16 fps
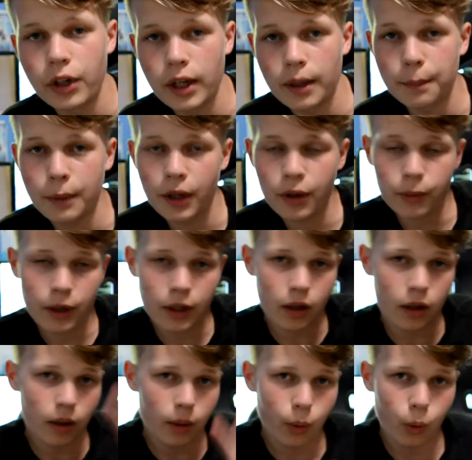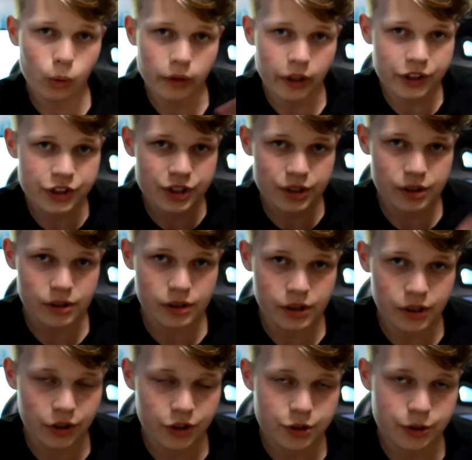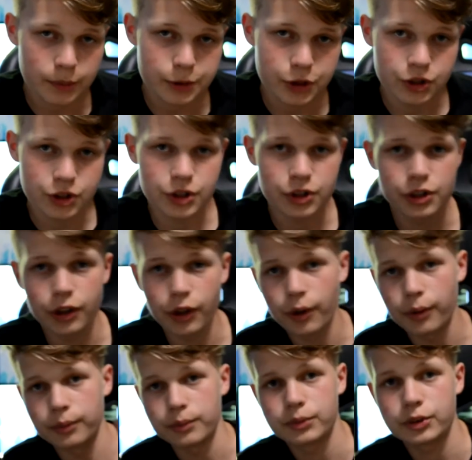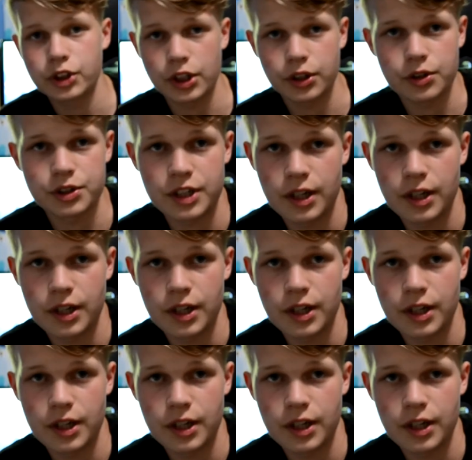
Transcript: yeah, by the way, all links are in the description, so you can go and check those